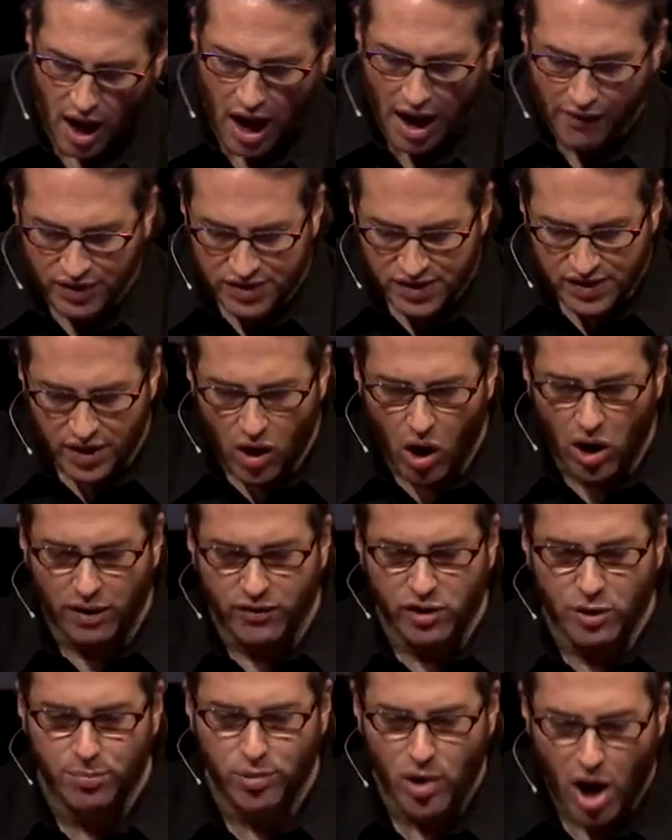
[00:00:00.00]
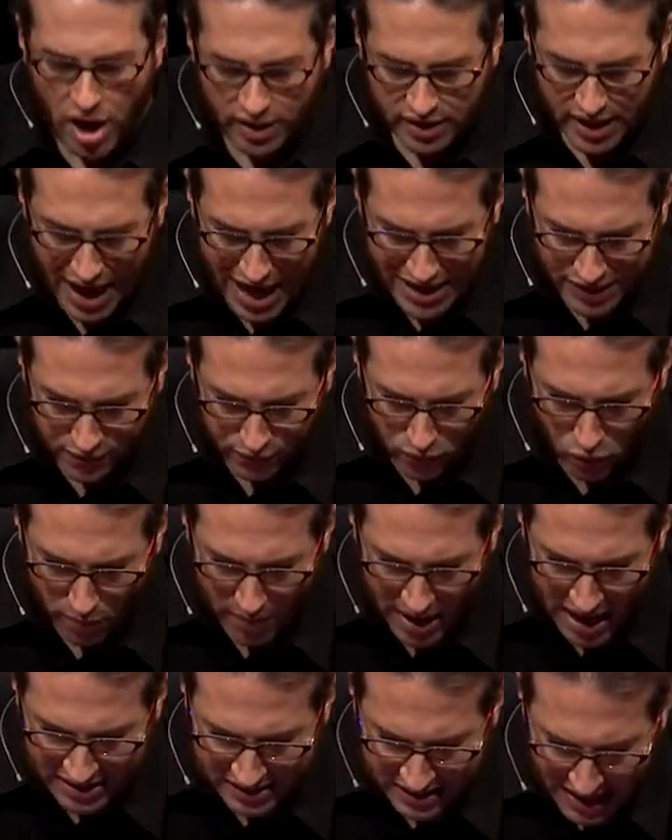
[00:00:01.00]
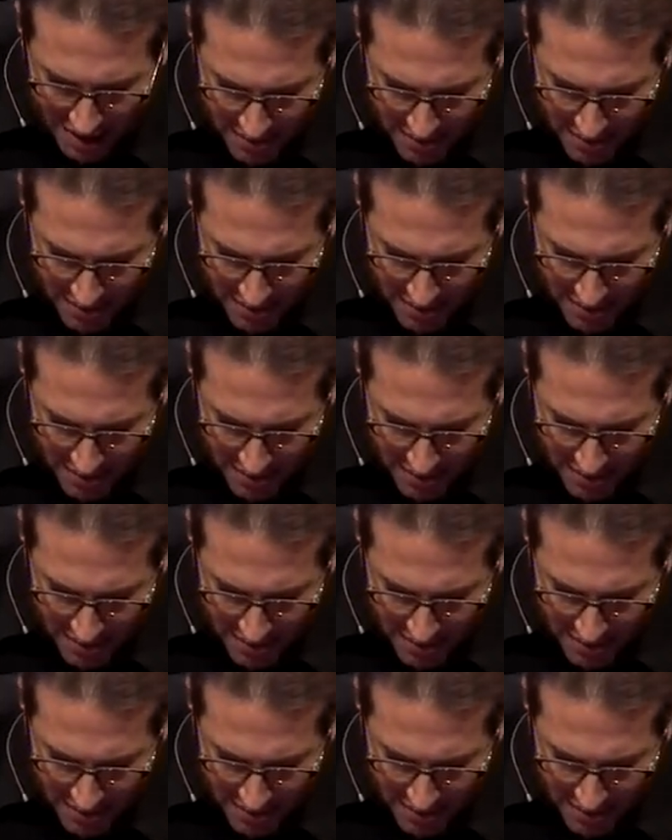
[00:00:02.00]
Obviously, all of your broadcast formats,